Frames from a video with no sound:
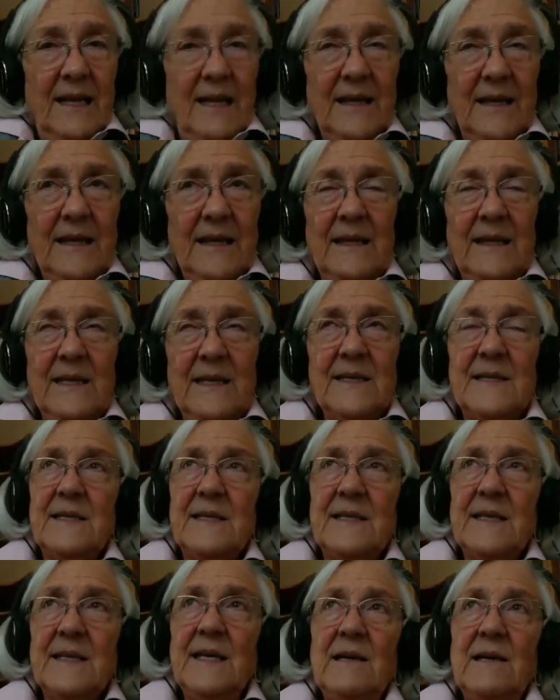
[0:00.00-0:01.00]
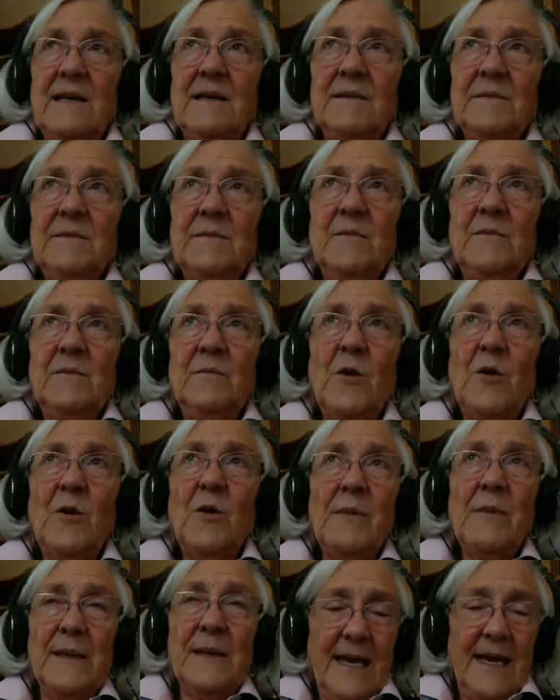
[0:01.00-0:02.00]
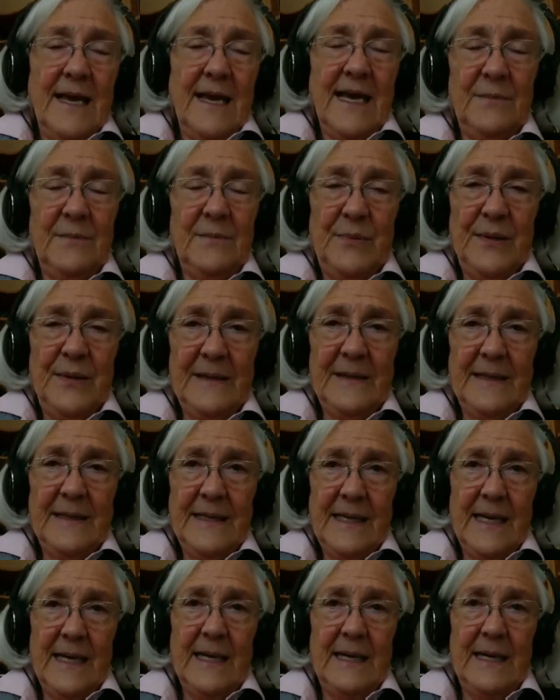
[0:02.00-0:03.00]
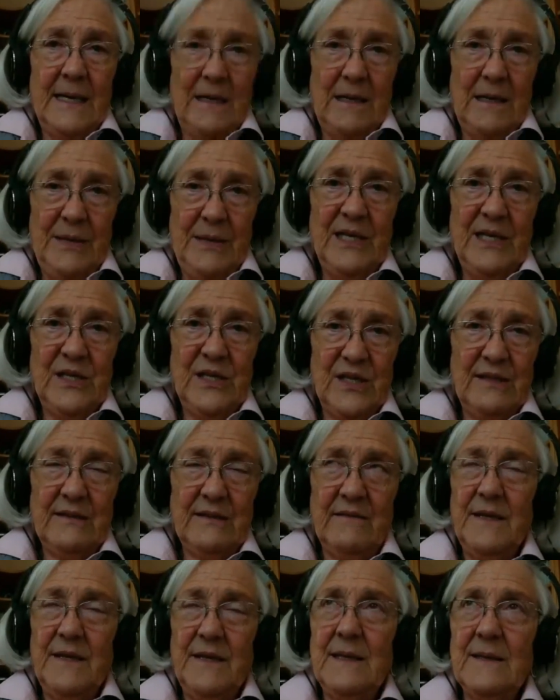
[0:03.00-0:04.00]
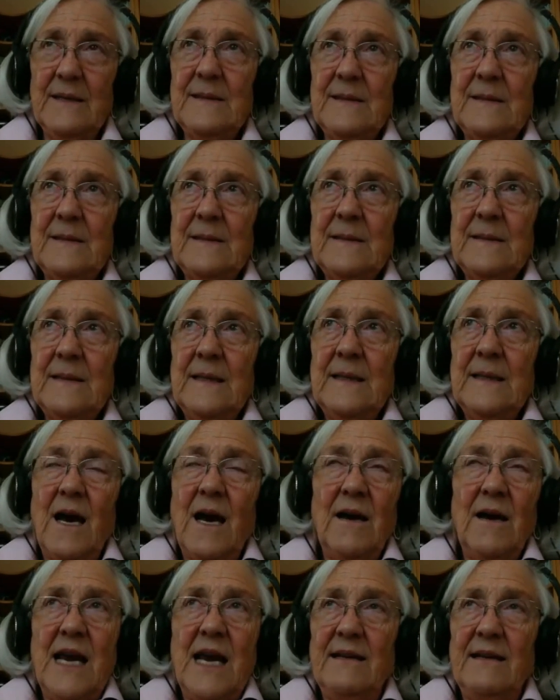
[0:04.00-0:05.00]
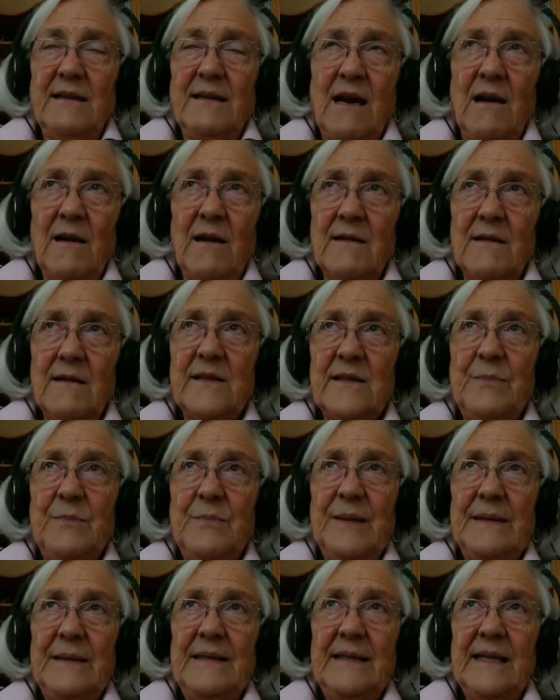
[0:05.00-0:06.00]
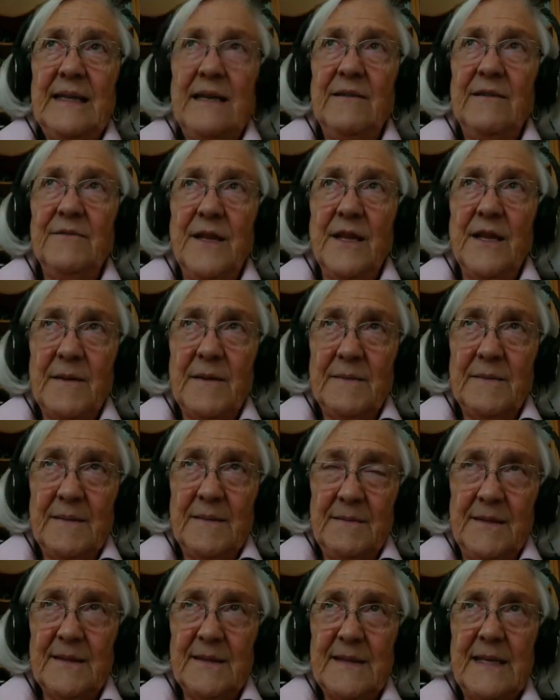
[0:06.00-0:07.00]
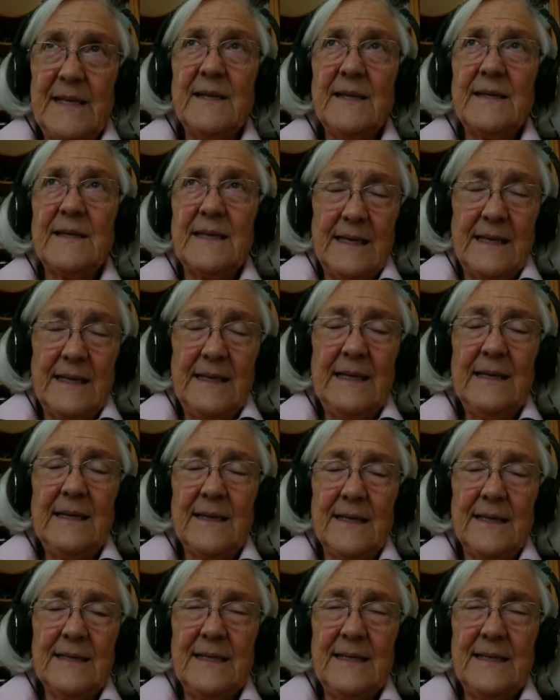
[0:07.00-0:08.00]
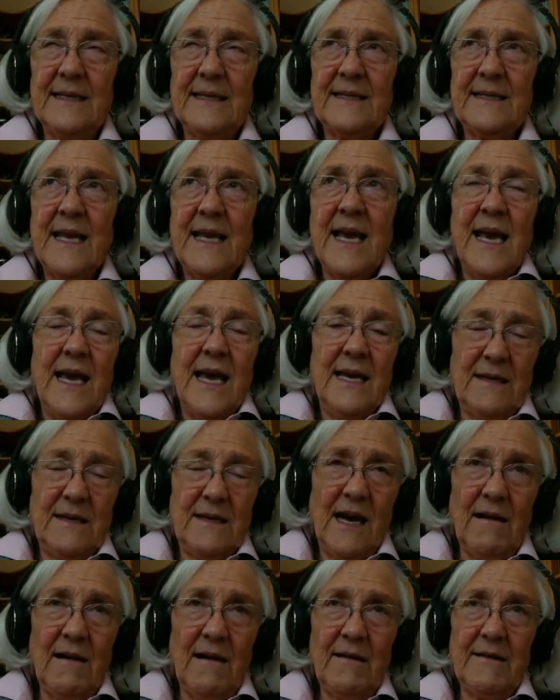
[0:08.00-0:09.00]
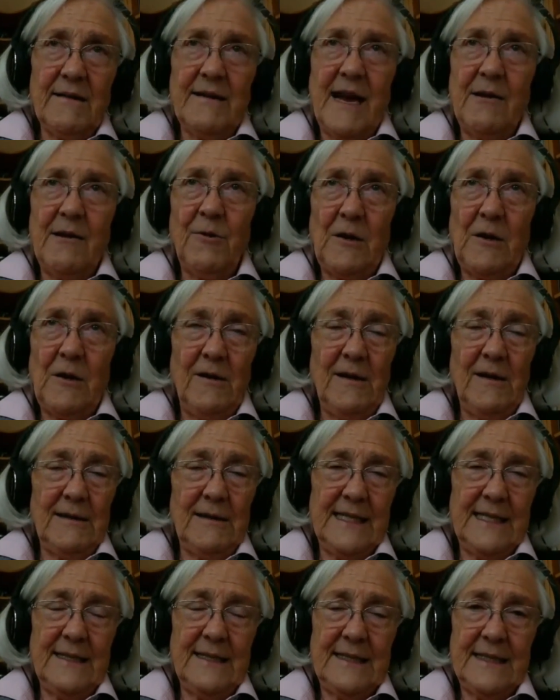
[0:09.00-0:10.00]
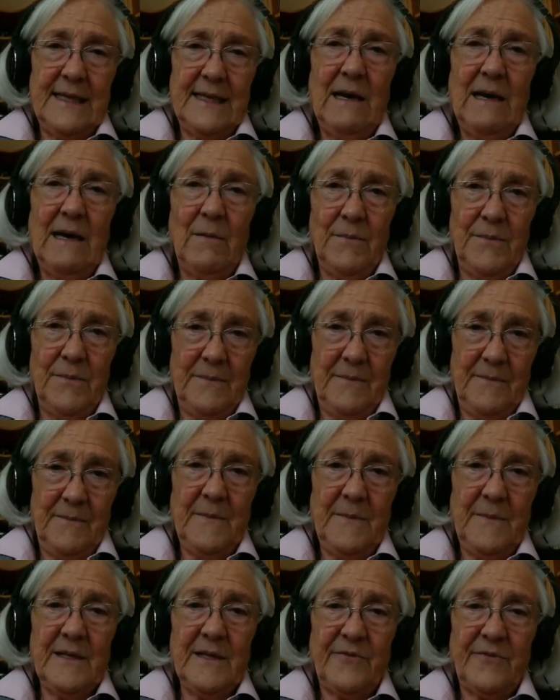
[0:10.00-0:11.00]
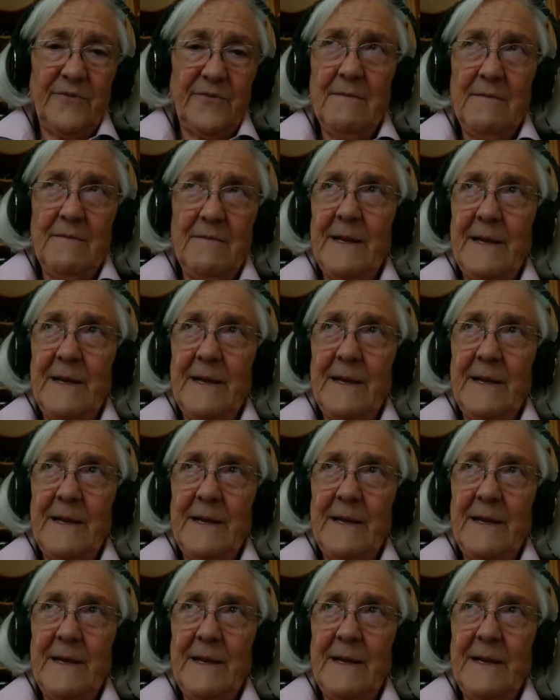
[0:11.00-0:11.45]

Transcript: this woman had been a patient of his, of not Carl's, but of the deceased analyst, yes. And Carl and I were called in to help this family.